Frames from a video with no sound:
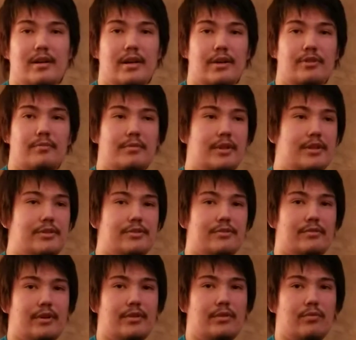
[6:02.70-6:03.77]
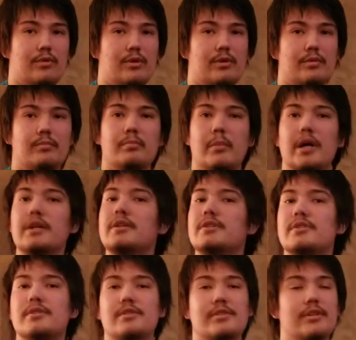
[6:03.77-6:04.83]
other places around the world, monks
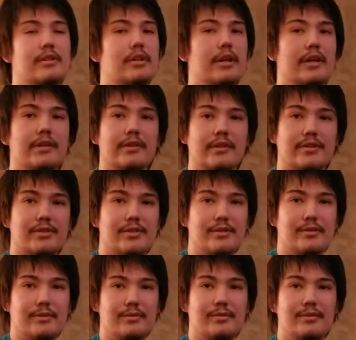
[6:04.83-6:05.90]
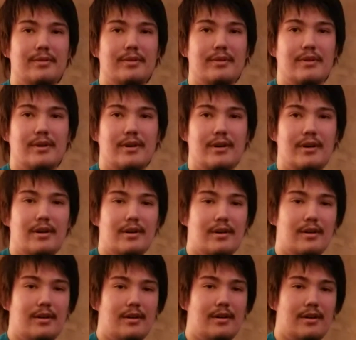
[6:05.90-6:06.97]
sit like this too. You
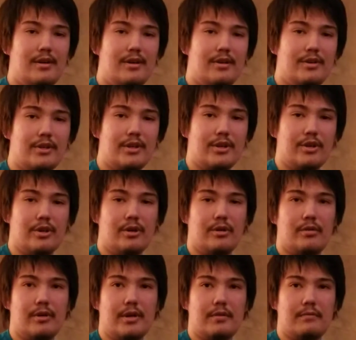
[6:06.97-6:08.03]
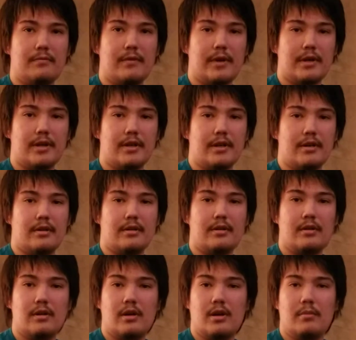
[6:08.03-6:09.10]
can go and fucking
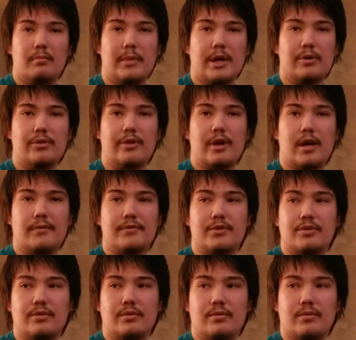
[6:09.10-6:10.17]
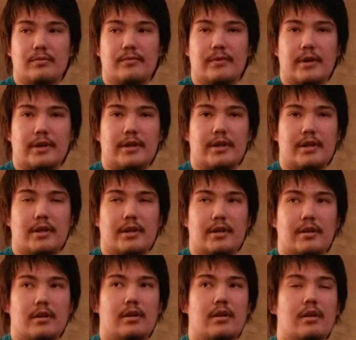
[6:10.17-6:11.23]
mouth off to
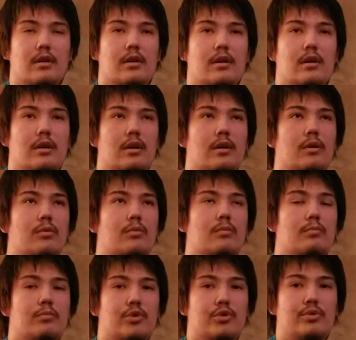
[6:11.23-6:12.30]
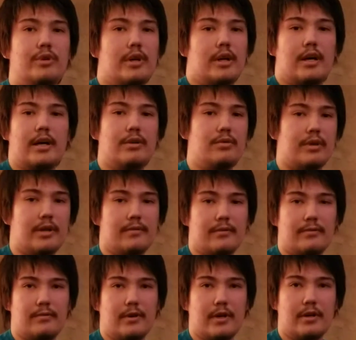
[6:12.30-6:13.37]
fucking Buddha. I don't give
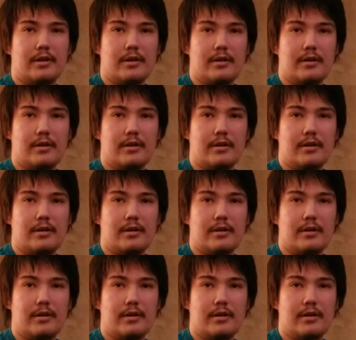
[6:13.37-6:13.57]
a fuck.